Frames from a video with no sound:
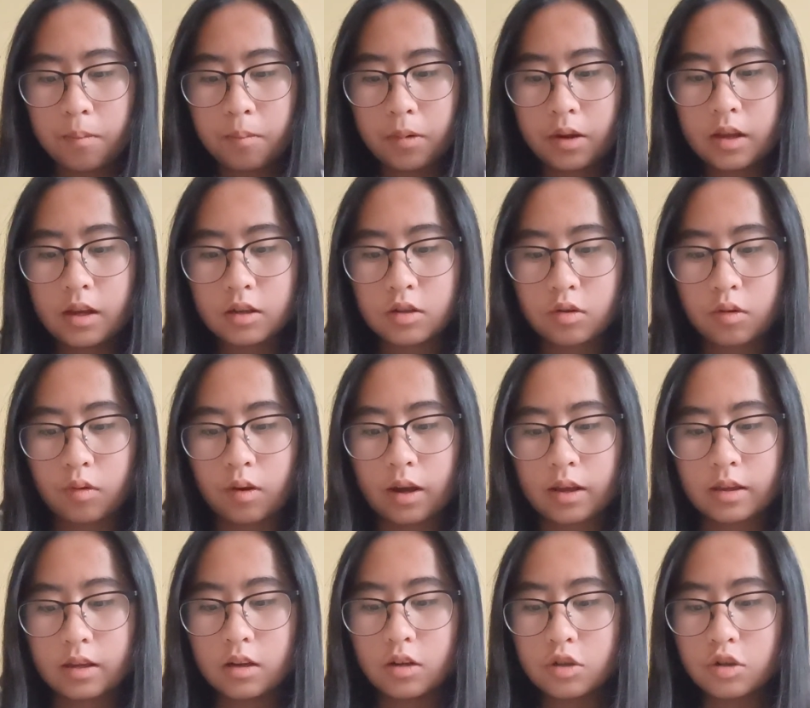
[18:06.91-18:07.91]
But yeah, so
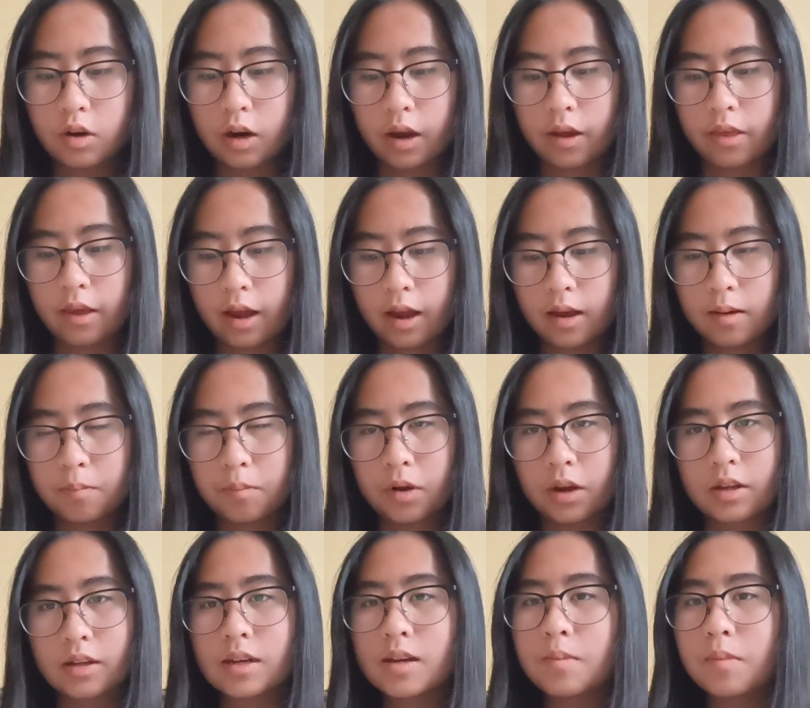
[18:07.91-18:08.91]
I did try that,
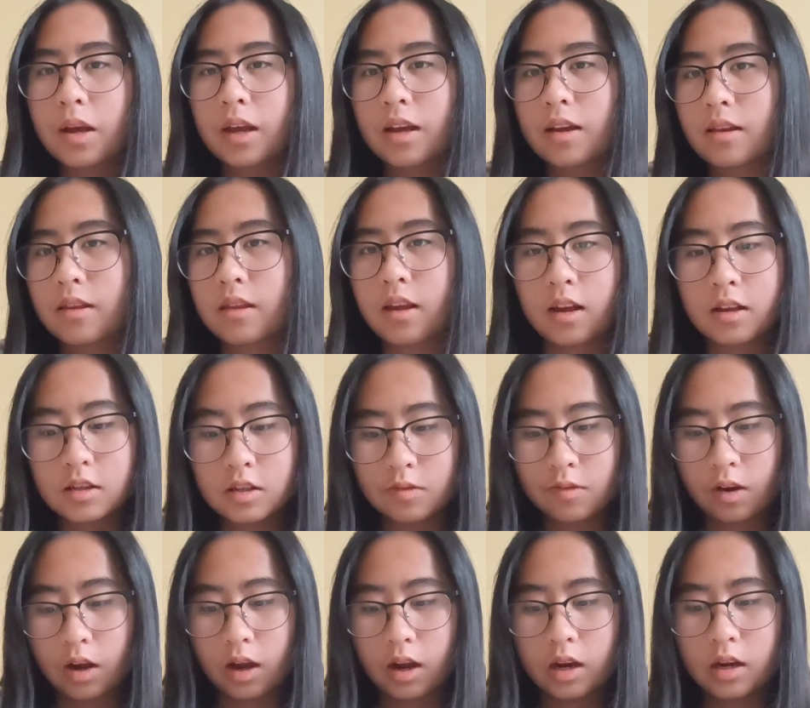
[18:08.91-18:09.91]
but I didn't make it and that's
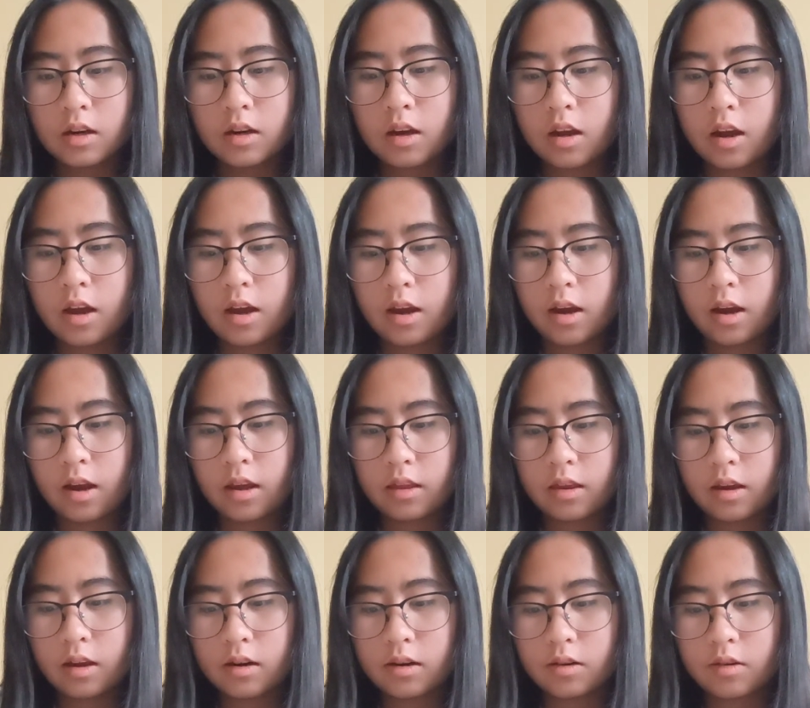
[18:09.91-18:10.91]
fine.
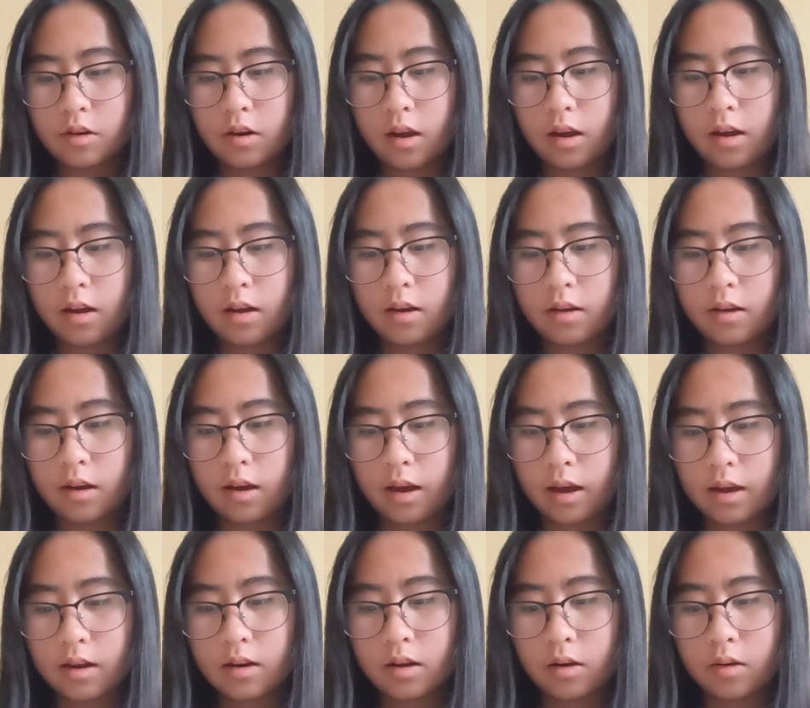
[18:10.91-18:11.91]
And then I
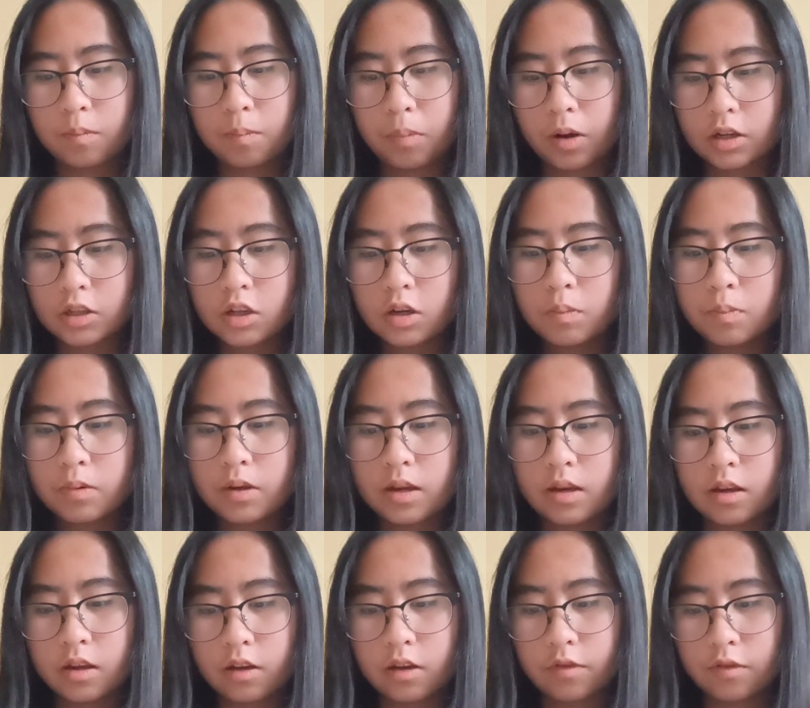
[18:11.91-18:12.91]
had a bunch of
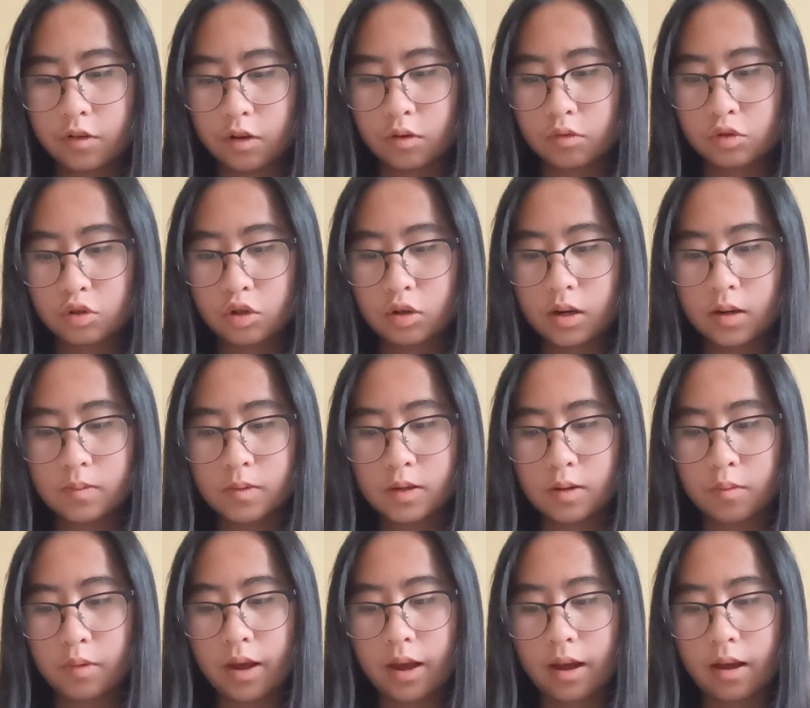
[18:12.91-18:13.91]
PE field trips.
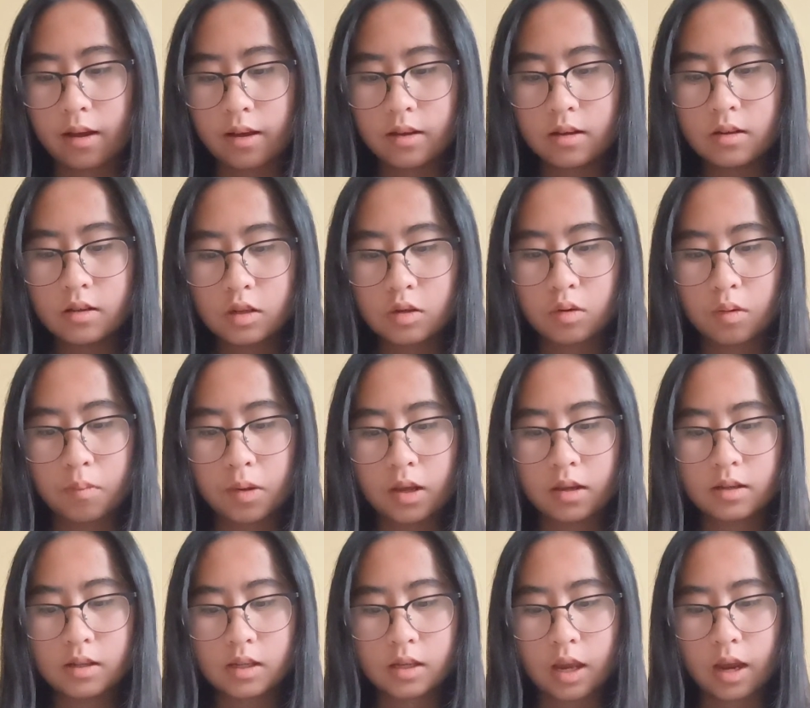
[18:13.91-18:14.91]
So we had hiking,
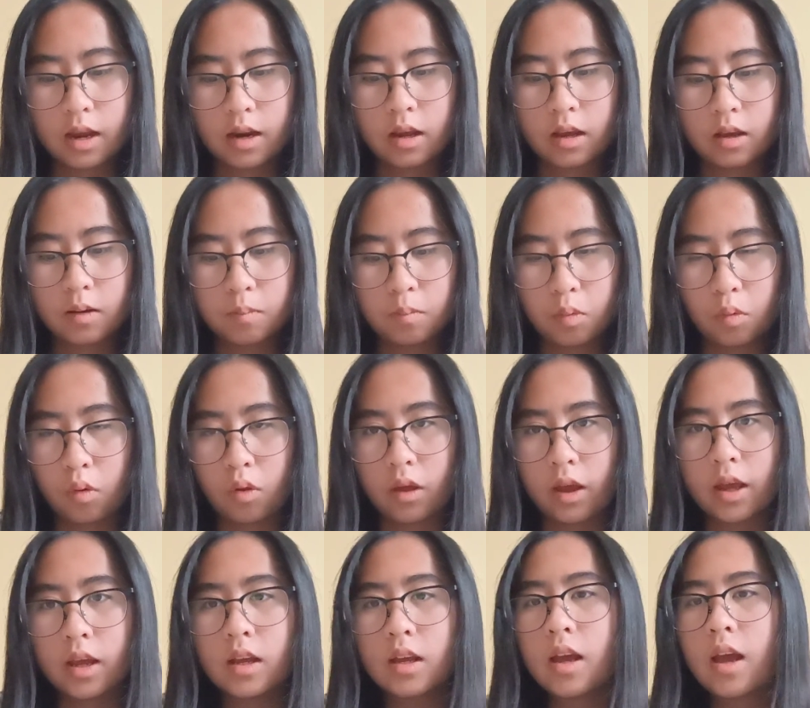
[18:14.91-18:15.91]
swimming, skating,
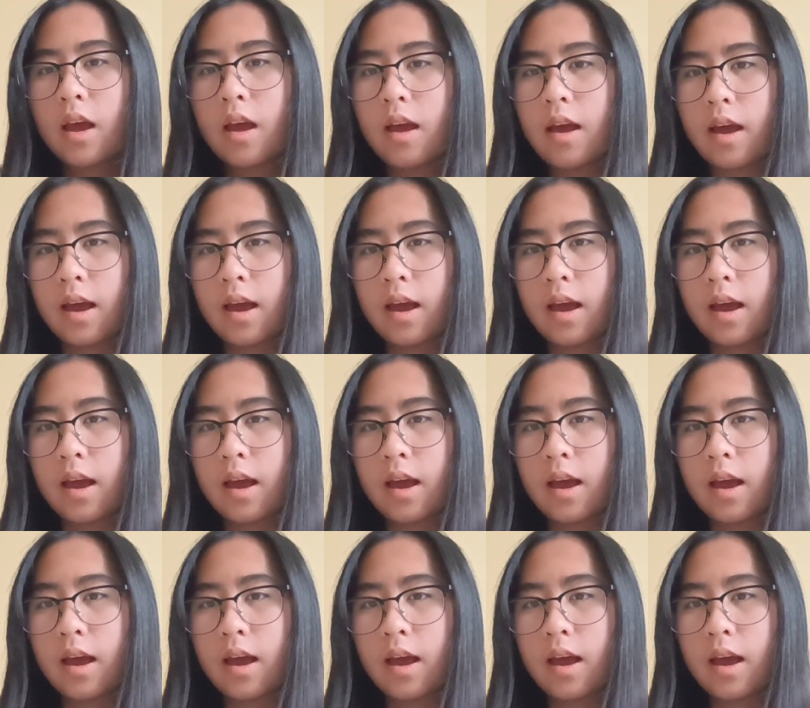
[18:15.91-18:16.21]
bowling.